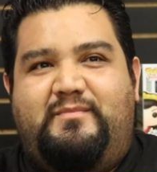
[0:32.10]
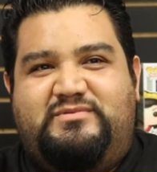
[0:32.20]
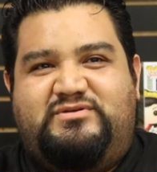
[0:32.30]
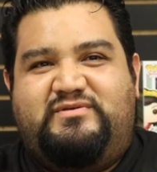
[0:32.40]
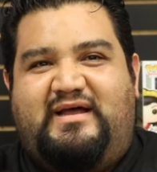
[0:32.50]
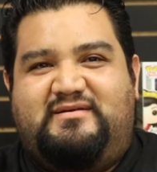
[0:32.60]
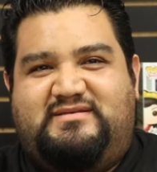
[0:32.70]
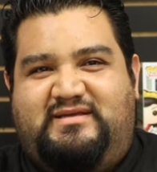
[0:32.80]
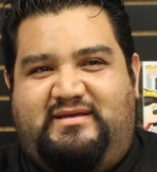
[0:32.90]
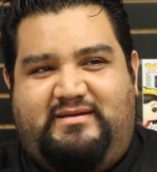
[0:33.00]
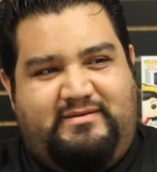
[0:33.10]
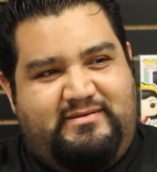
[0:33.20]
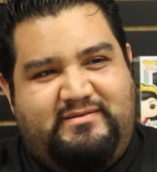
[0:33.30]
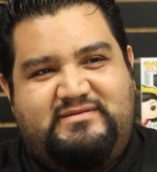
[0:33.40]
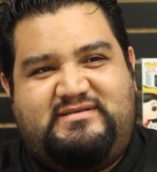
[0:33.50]

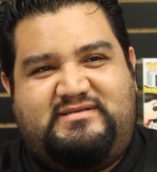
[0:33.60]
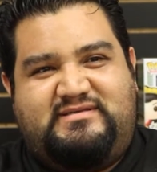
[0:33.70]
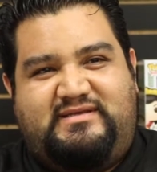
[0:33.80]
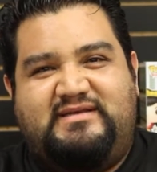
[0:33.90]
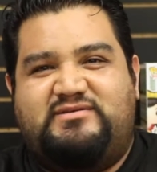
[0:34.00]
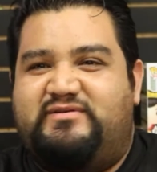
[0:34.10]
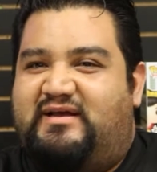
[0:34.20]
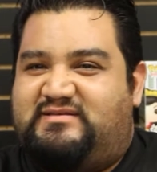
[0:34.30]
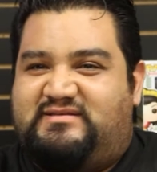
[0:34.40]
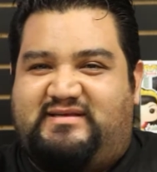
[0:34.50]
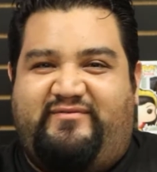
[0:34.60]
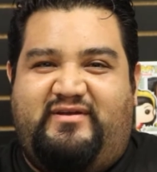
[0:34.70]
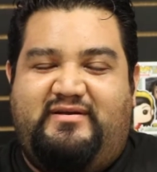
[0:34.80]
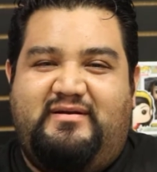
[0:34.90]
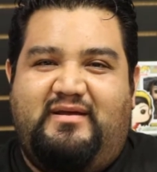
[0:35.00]
2006,
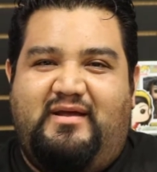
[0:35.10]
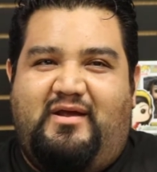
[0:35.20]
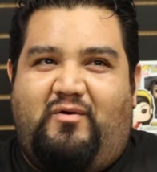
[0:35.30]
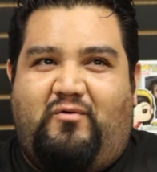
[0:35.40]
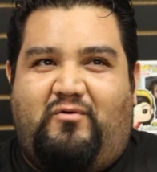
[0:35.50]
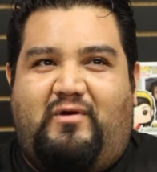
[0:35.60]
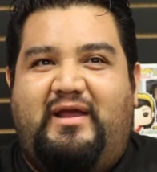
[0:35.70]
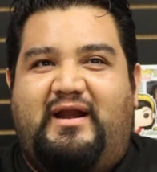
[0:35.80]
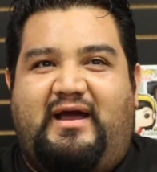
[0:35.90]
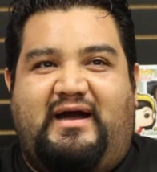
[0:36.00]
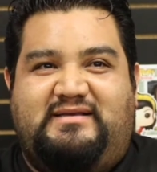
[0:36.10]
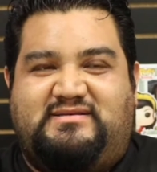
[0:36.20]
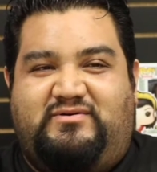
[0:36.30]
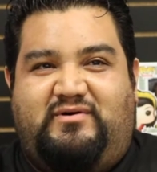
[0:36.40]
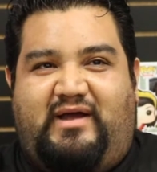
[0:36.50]
2007, right out of high
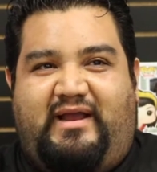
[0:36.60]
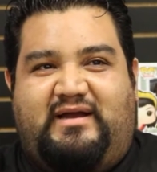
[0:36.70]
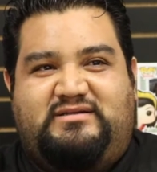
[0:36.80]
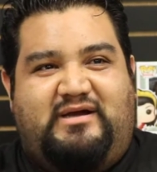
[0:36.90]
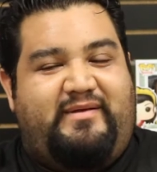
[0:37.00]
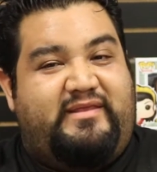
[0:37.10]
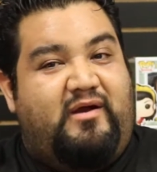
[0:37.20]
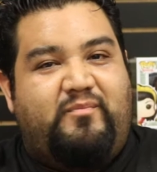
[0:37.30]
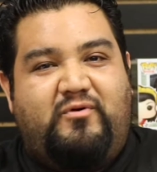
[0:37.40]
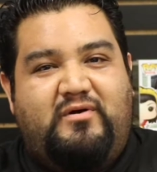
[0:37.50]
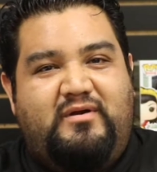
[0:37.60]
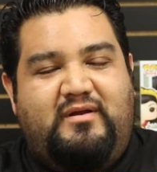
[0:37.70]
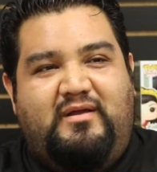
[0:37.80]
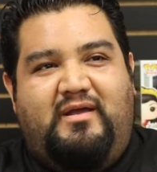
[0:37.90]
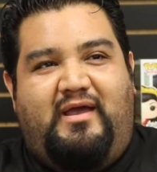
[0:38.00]
school, I got a job at the airport,
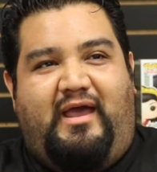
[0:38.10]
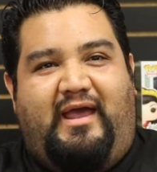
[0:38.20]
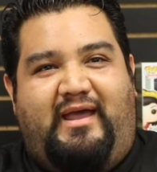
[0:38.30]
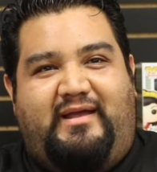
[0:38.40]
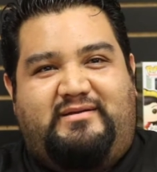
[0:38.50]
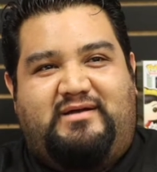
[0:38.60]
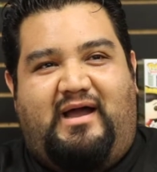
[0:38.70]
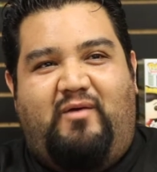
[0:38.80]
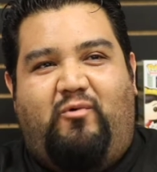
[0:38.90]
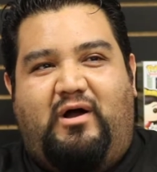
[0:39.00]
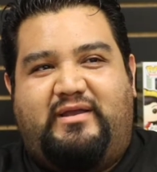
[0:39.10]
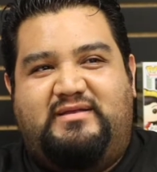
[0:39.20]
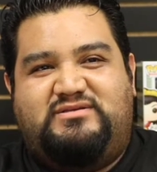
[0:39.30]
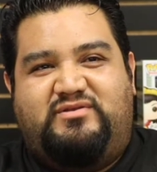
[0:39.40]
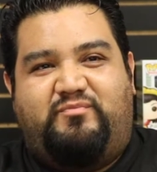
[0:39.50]
and I walk
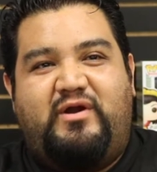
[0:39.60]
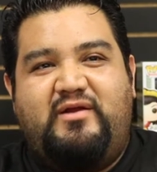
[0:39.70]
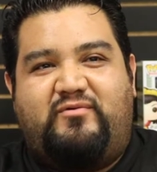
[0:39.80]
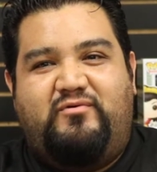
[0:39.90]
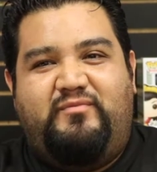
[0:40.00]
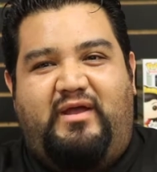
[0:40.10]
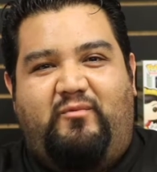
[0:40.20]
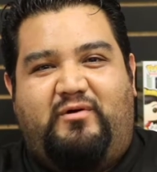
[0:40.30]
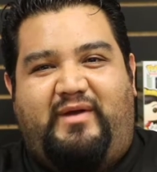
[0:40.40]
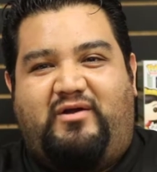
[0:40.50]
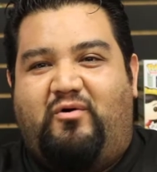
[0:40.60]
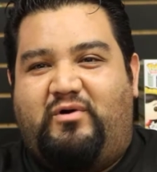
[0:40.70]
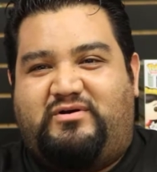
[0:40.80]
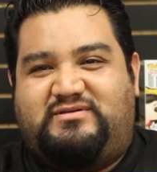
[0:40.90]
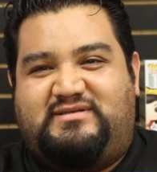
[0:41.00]
into the break room, and one of my
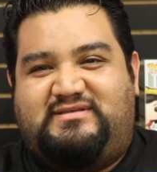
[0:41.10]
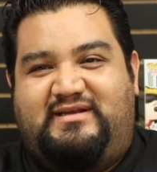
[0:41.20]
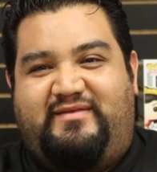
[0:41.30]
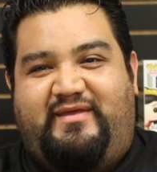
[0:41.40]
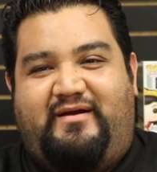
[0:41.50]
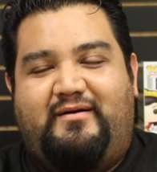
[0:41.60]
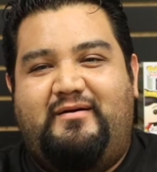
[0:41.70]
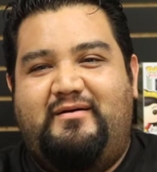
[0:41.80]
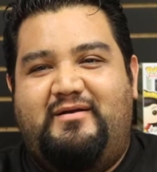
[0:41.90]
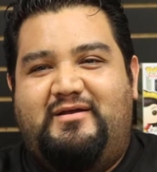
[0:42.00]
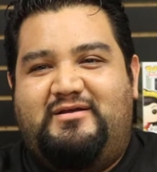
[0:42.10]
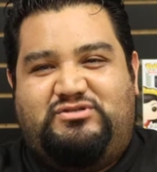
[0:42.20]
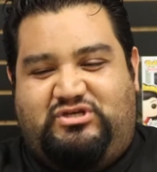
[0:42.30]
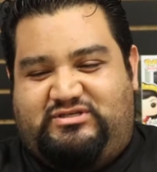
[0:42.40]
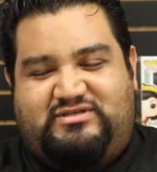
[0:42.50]
coworkers is sitting there,
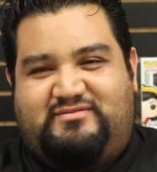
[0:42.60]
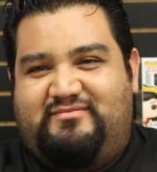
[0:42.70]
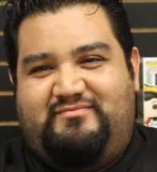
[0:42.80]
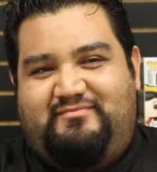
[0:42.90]
just